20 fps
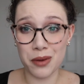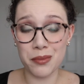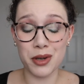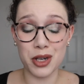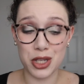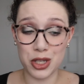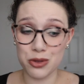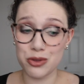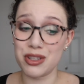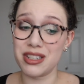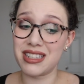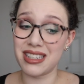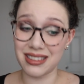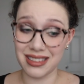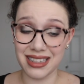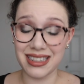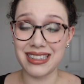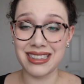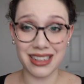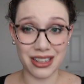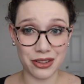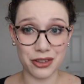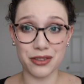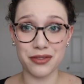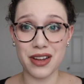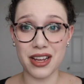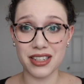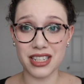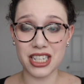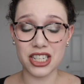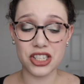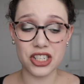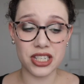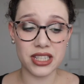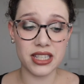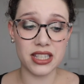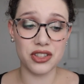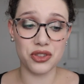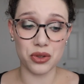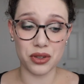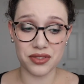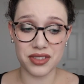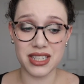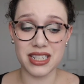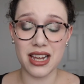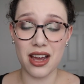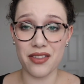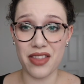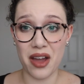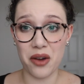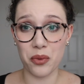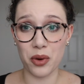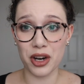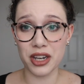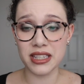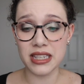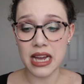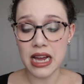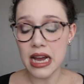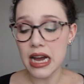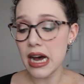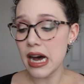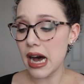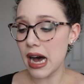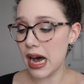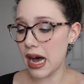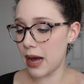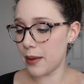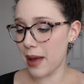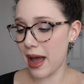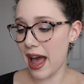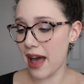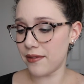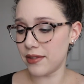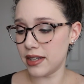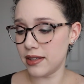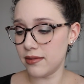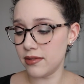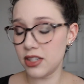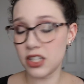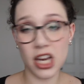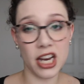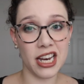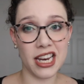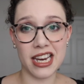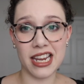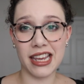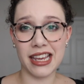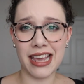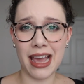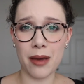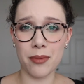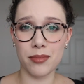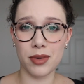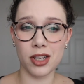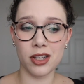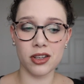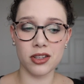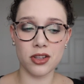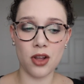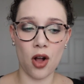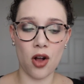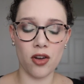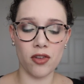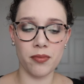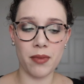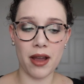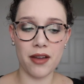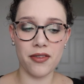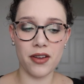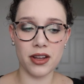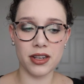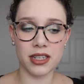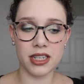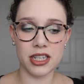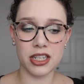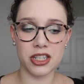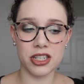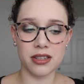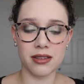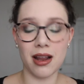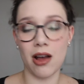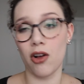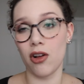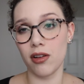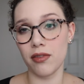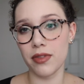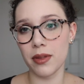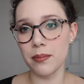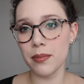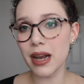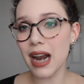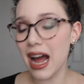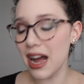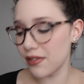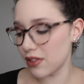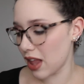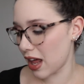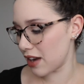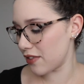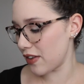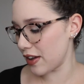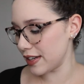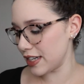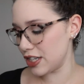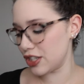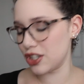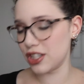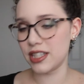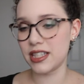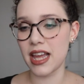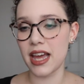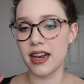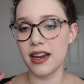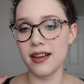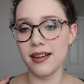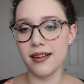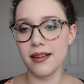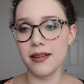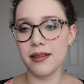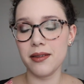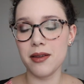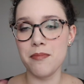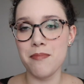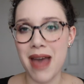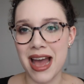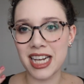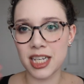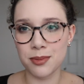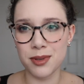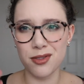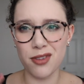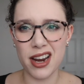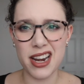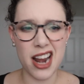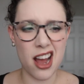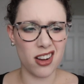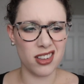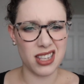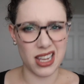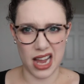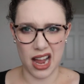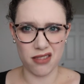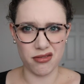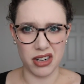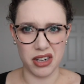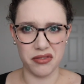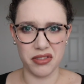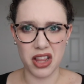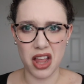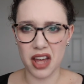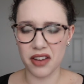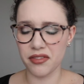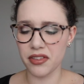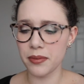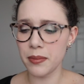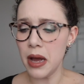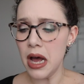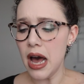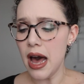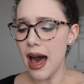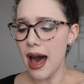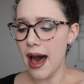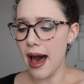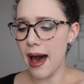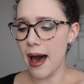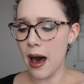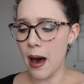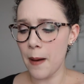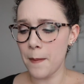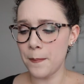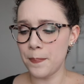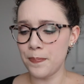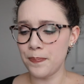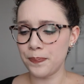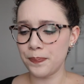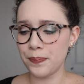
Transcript: I'm going to use it to lighten other foundations and sort of see how that works. I haven't done it yet because all of my foundation, not all of them, but I have a lot of foundations that match me right now because I got rid of a lot of them.